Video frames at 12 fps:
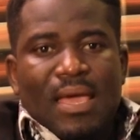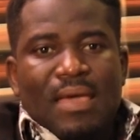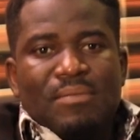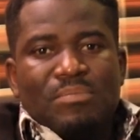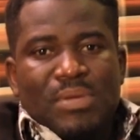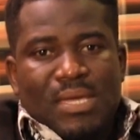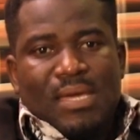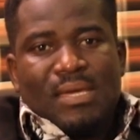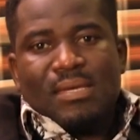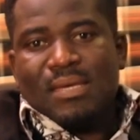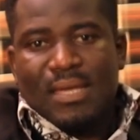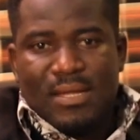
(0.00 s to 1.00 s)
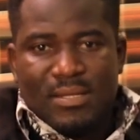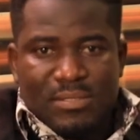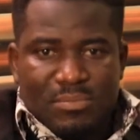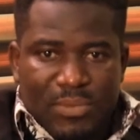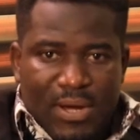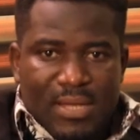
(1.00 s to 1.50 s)
MBA
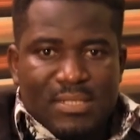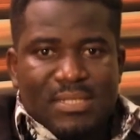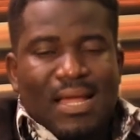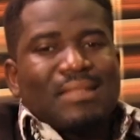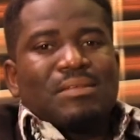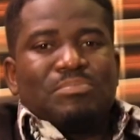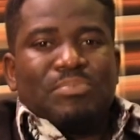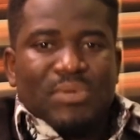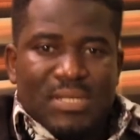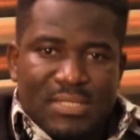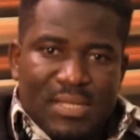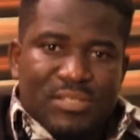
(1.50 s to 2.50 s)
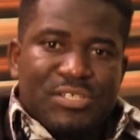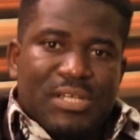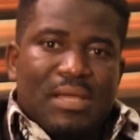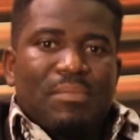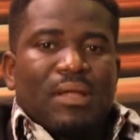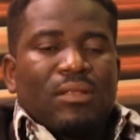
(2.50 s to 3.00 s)
Ikeja branch, and the present
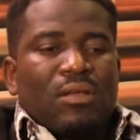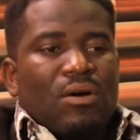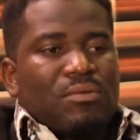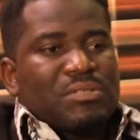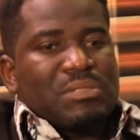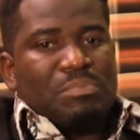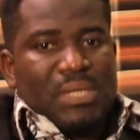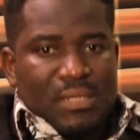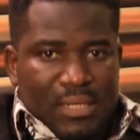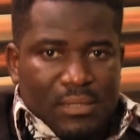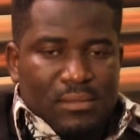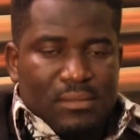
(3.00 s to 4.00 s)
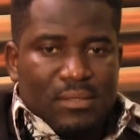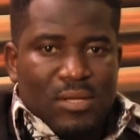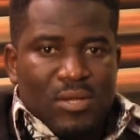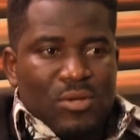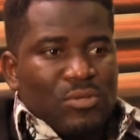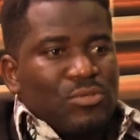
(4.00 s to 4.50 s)
chairman of SPIDEL,
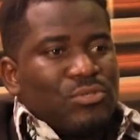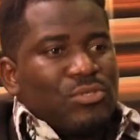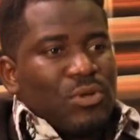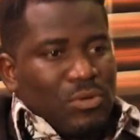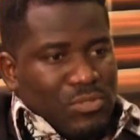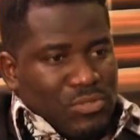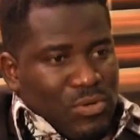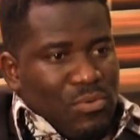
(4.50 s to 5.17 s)
Dr.